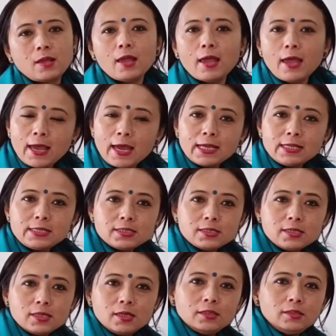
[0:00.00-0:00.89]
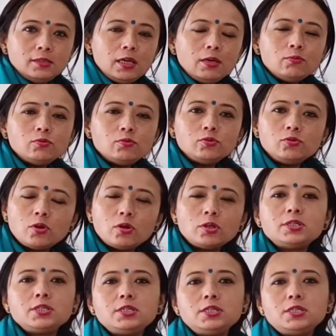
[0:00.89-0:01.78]
and they would
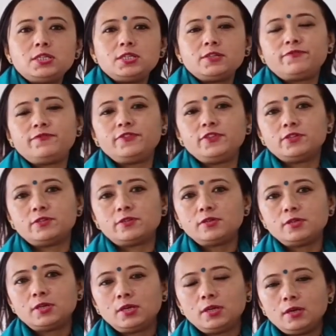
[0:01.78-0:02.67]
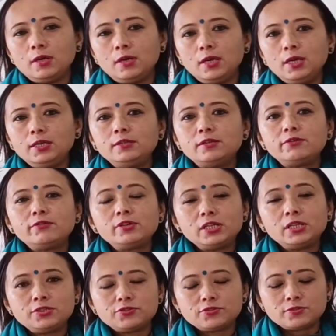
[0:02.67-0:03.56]
not interfere in the
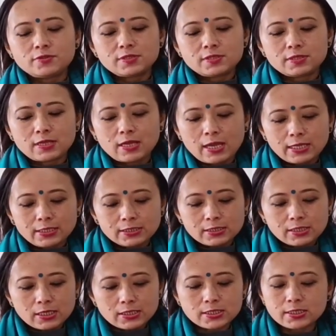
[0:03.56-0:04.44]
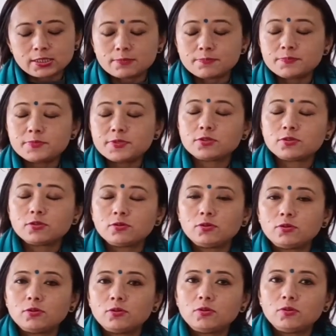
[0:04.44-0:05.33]
religions and customs
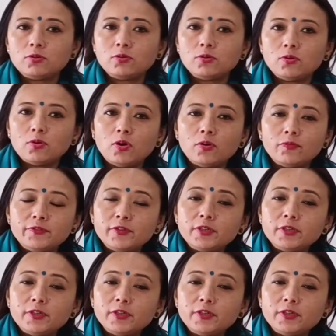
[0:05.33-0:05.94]
of the